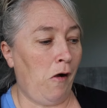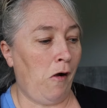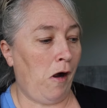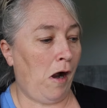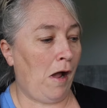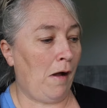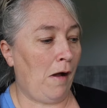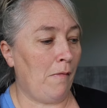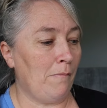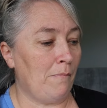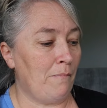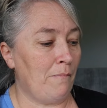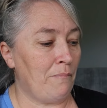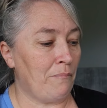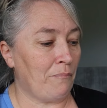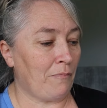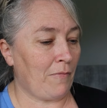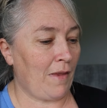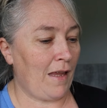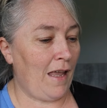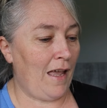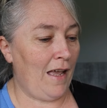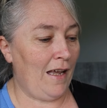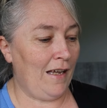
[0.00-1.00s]
Um,
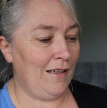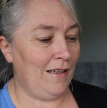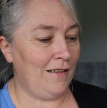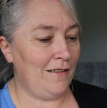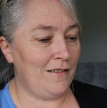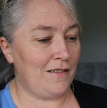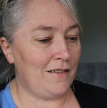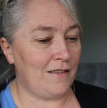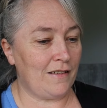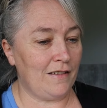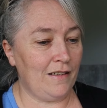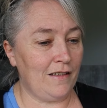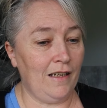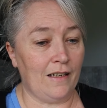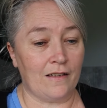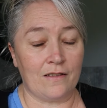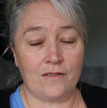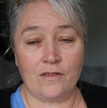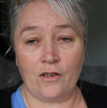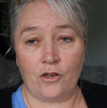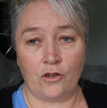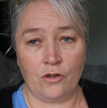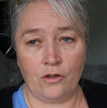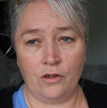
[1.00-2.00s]
and yeah,
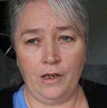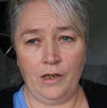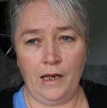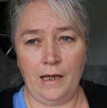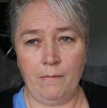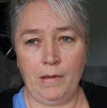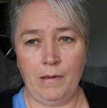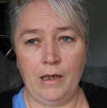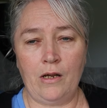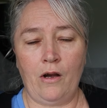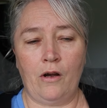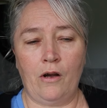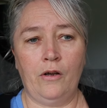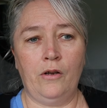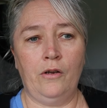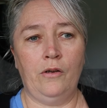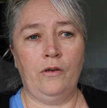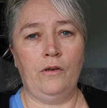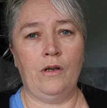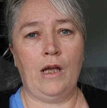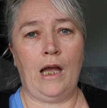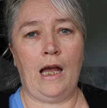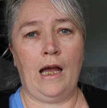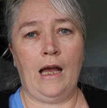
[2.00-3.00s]
so you let me
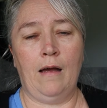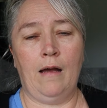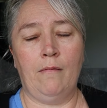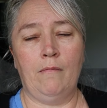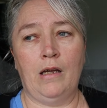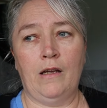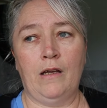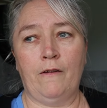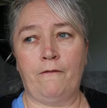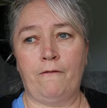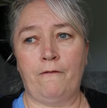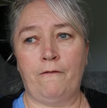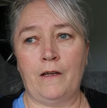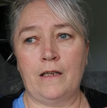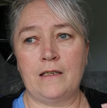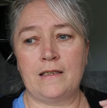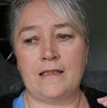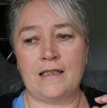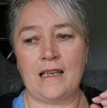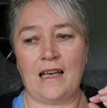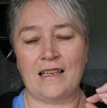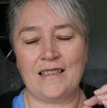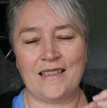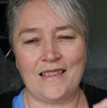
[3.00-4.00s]
know um, if
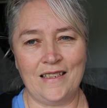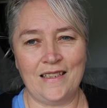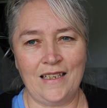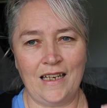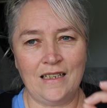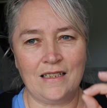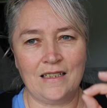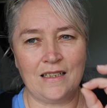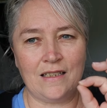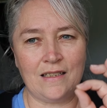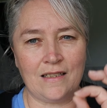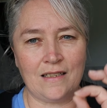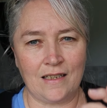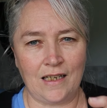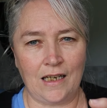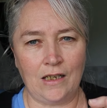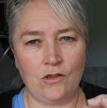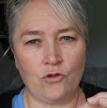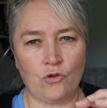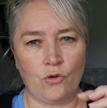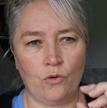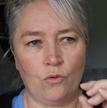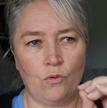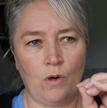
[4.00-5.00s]
a set
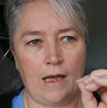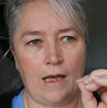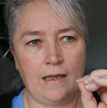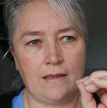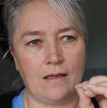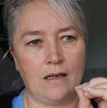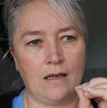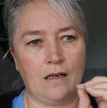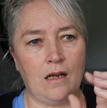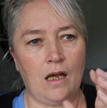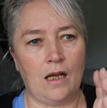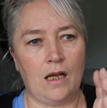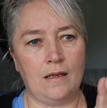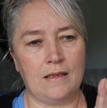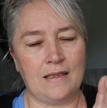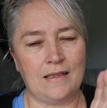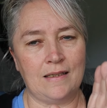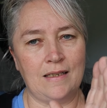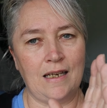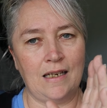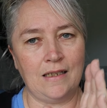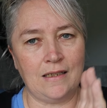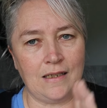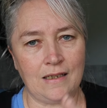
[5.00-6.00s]
schedule, as in a
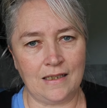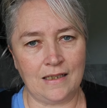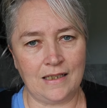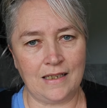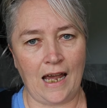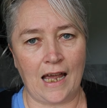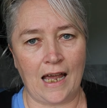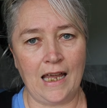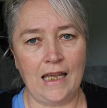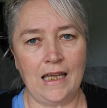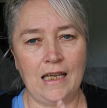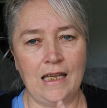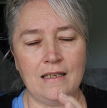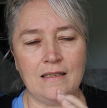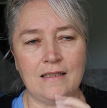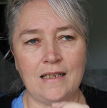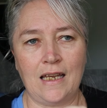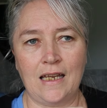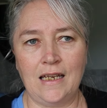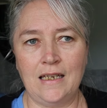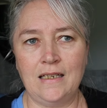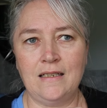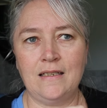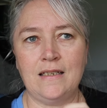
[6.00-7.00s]
set day,
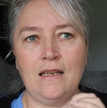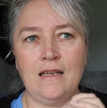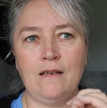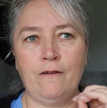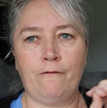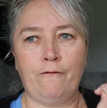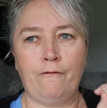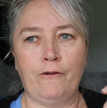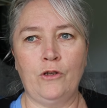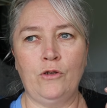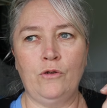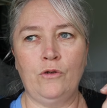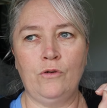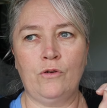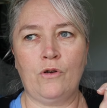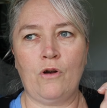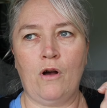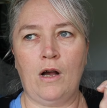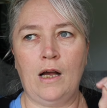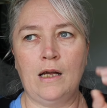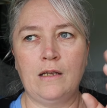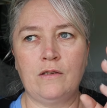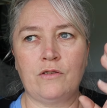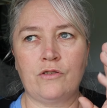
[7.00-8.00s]
is easier for you
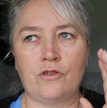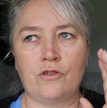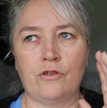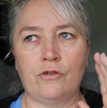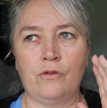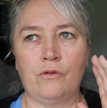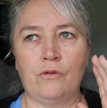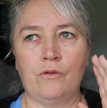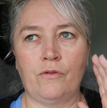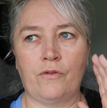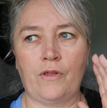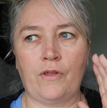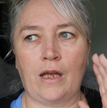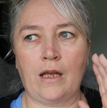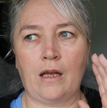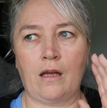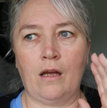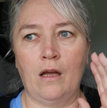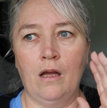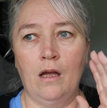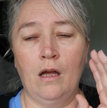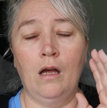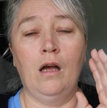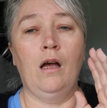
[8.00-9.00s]
guys to
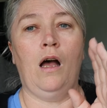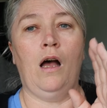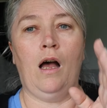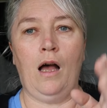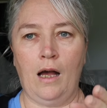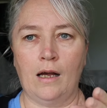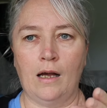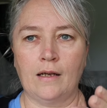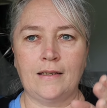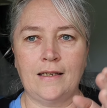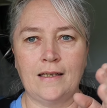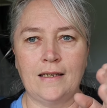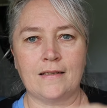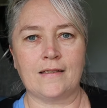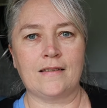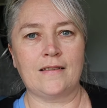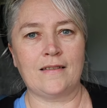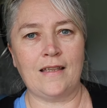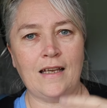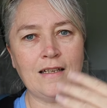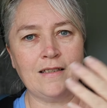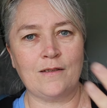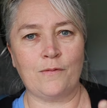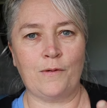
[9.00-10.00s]
think, oh, yes,
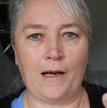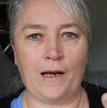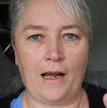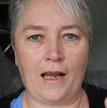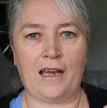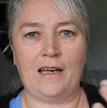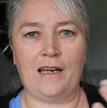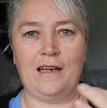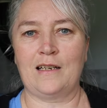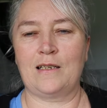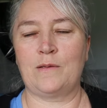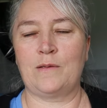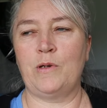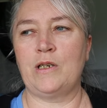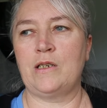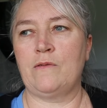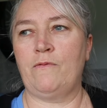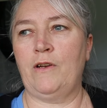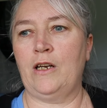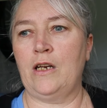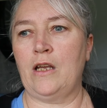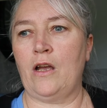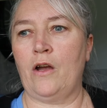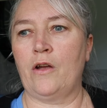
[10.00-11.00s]
that's when I can expect a
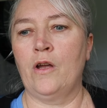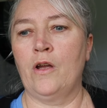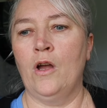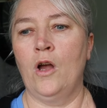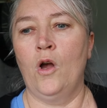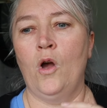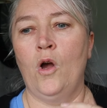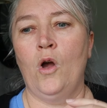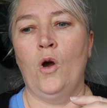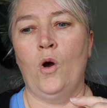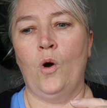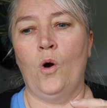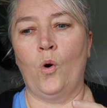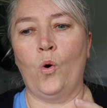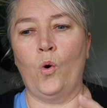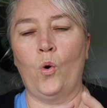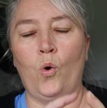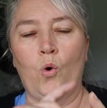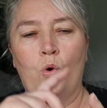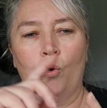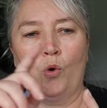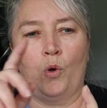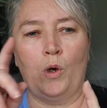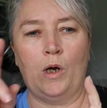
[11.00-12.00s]
video,
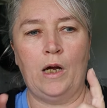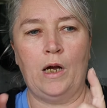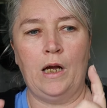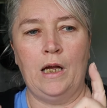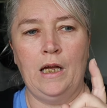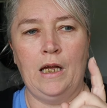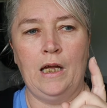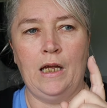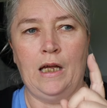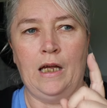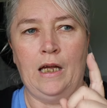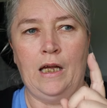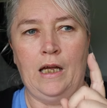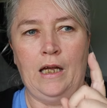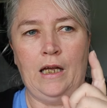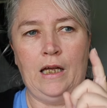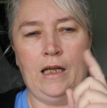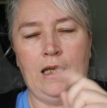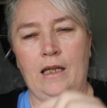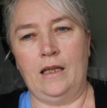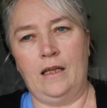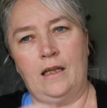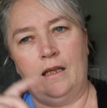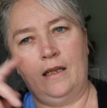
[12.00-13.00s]
or
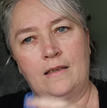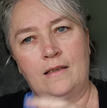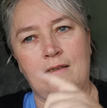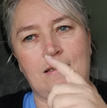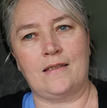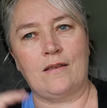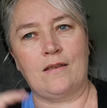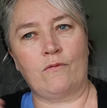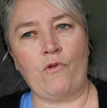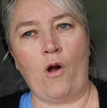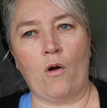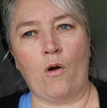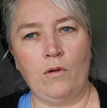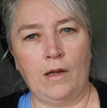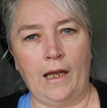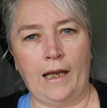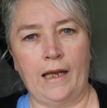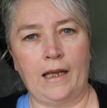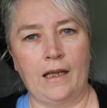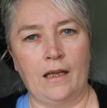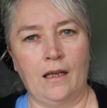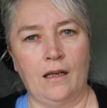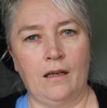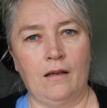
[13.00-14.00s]
is the
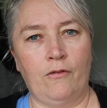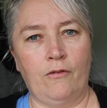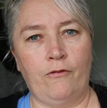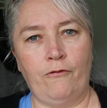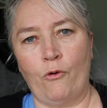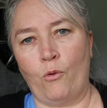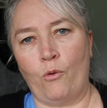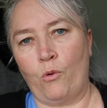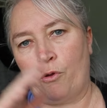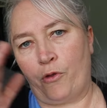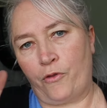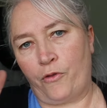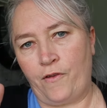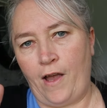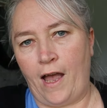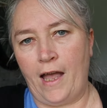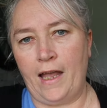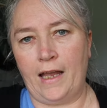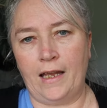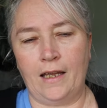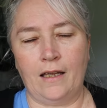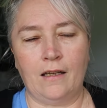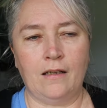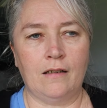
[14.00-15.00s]
rolling fourth
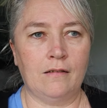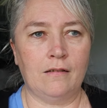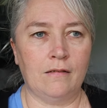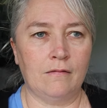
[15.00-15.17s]
day